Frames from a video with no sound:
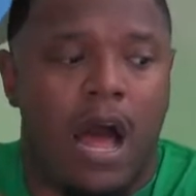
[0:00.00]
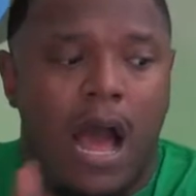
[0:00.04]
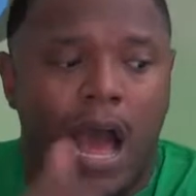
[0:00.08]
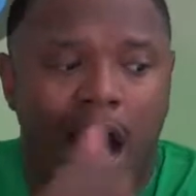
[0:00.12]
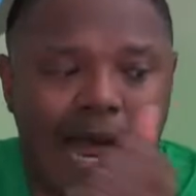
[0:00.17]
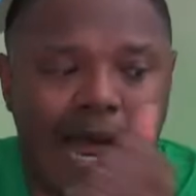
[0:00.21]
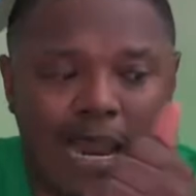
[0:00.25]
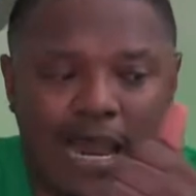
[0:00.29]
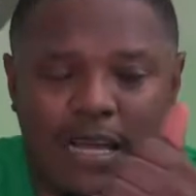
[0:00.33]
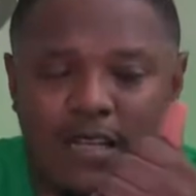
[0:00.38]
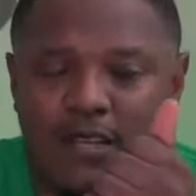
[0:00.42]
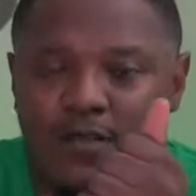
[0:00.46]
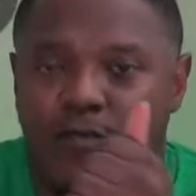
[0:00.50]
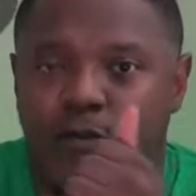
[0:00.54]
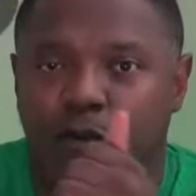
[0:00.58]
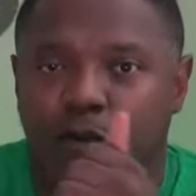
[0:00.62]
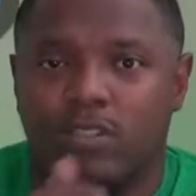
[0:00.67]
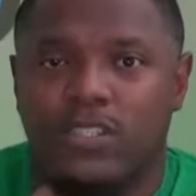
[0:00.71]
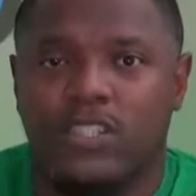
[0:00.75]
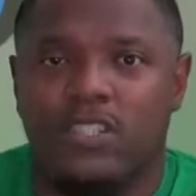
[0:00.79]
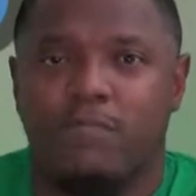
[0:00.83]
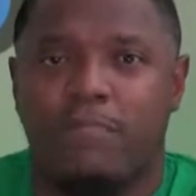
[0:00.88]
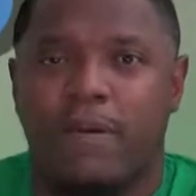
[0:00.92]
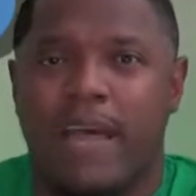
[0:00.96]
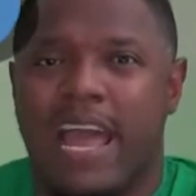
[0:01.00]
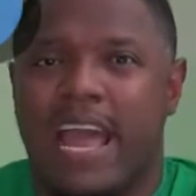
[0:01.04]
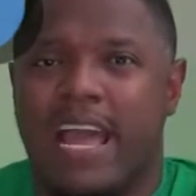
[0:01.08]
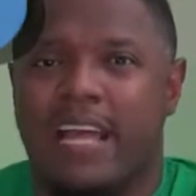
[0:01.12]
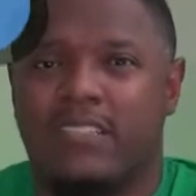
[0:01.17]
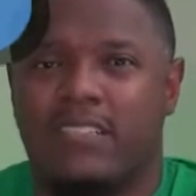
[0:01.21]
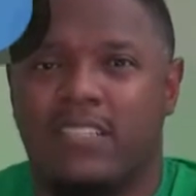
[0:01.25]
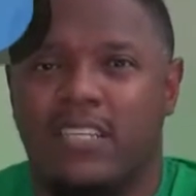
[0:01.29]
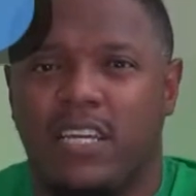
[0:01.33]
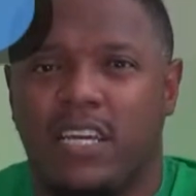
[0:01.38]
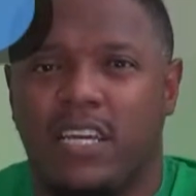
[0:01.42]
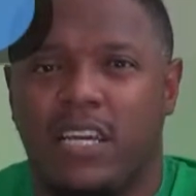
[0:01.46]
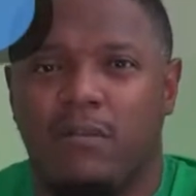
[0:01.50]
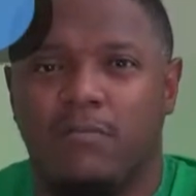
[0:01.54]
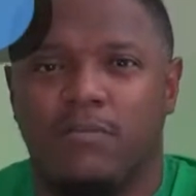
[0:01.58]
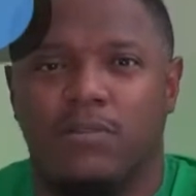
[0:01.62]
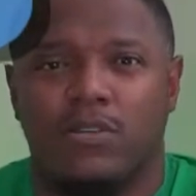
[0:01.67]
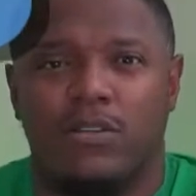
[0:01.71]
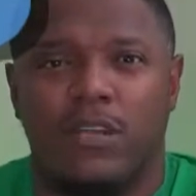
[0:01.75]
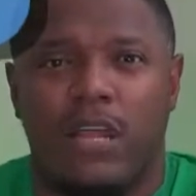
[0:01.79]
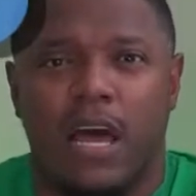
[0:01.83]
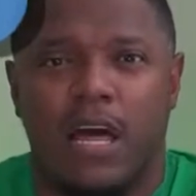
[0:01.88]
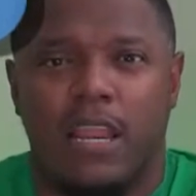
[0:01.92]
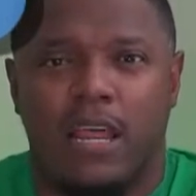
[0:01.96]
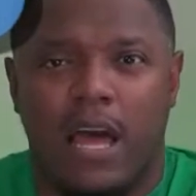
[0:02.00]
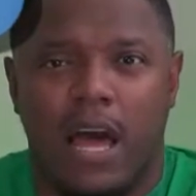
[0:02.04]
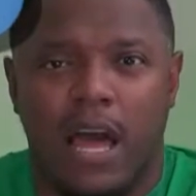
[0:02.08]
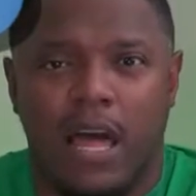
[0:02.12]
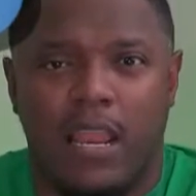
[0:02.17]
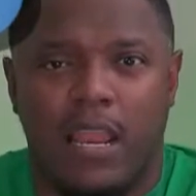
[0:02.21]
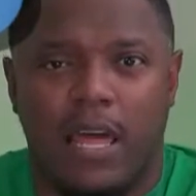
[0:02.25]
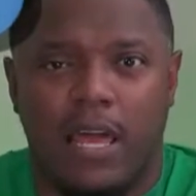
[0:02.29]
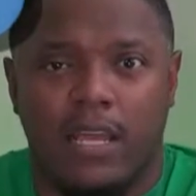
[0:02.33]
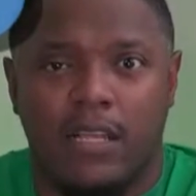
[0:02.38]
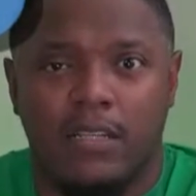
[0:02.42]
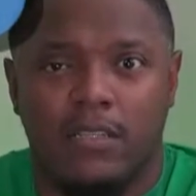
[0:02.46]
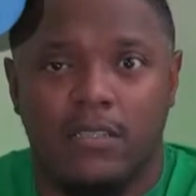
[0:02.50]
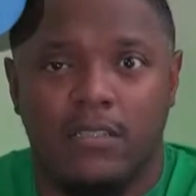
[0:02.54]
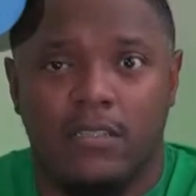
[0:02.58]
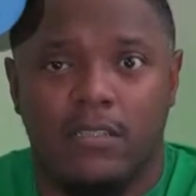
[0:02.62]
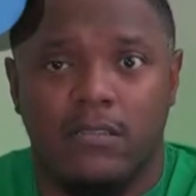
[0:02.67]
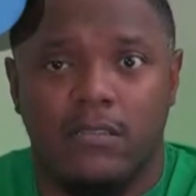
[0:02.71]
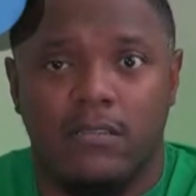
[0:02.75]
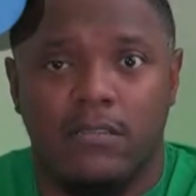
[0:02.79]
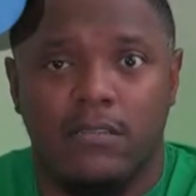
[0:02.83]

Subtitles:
Highlights versus bad teams are not highlights.